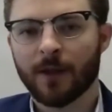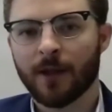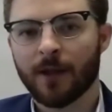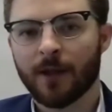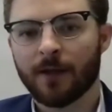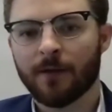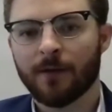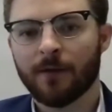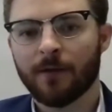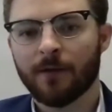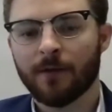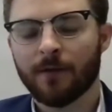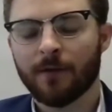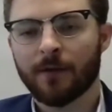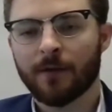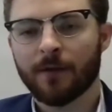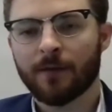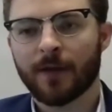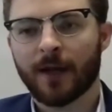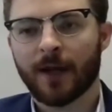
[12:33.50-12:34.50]
then
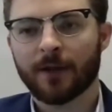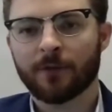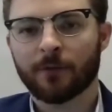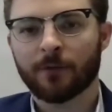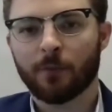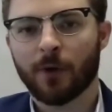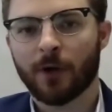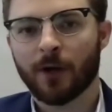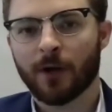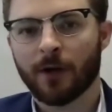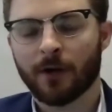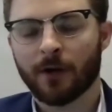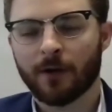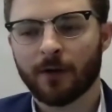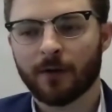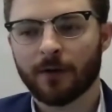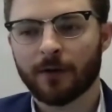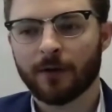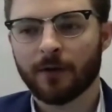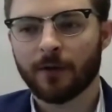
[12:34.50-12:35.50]
that's where,
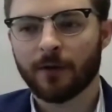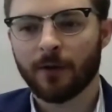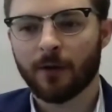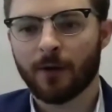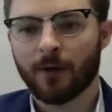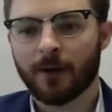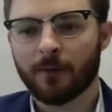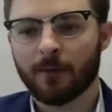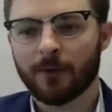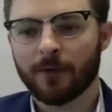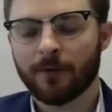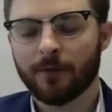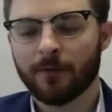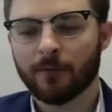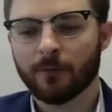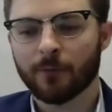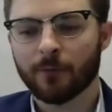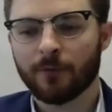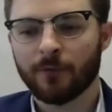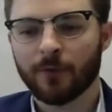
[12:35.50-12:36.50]
you know, I would
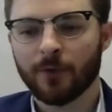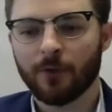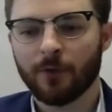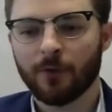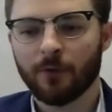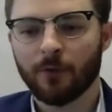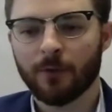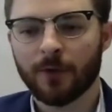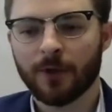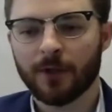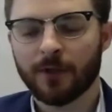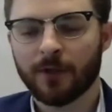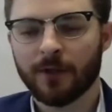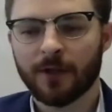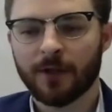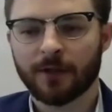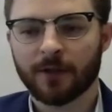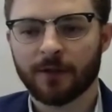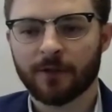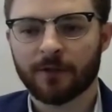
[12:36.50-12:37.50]
review and,
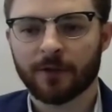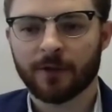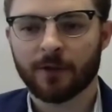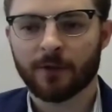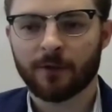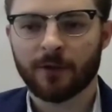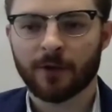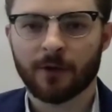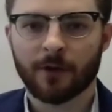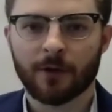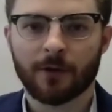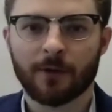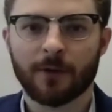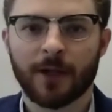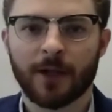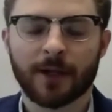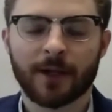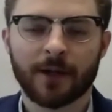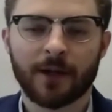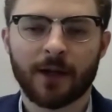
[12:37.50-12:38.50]
and consider their
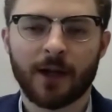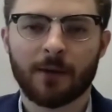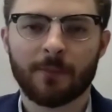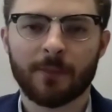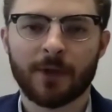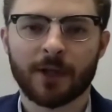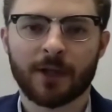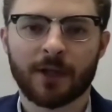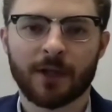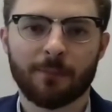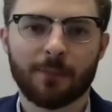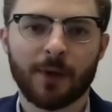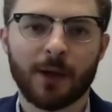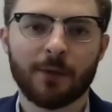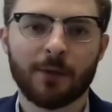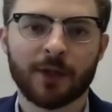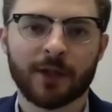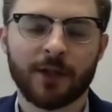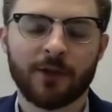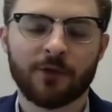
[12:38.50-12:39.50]
economic and
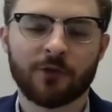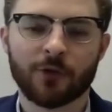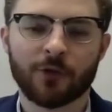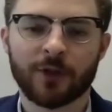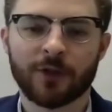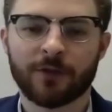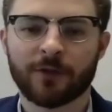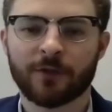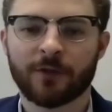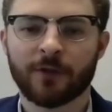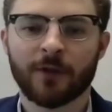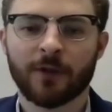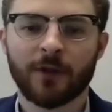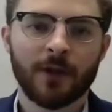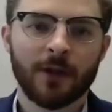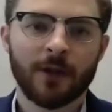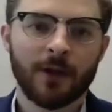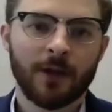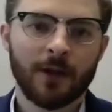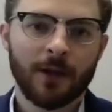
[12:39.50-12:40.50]
public interest
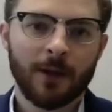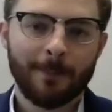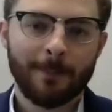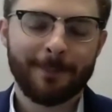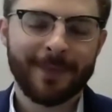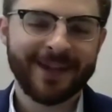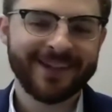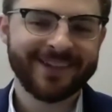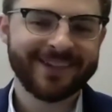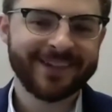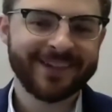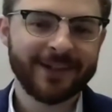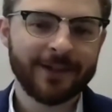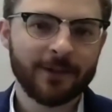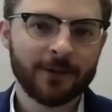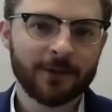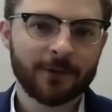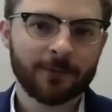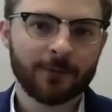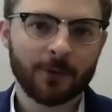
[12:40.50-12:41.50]

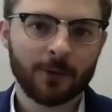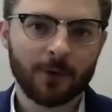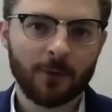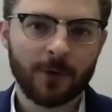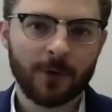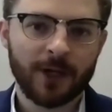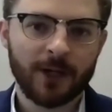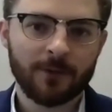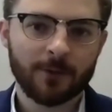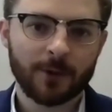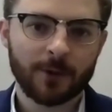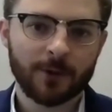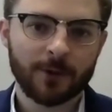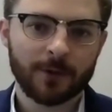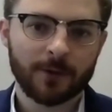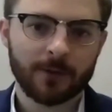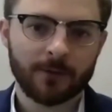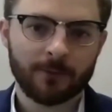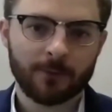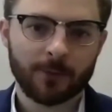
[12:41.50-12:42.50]
bases for a waiver
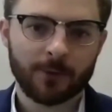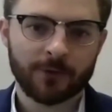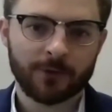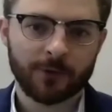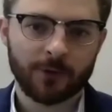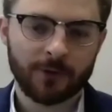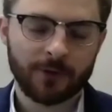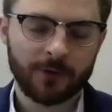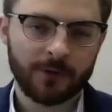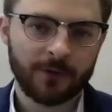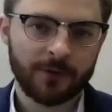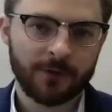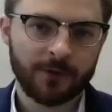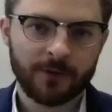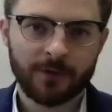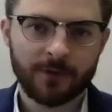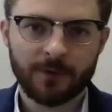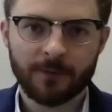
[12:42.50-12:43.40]
for certain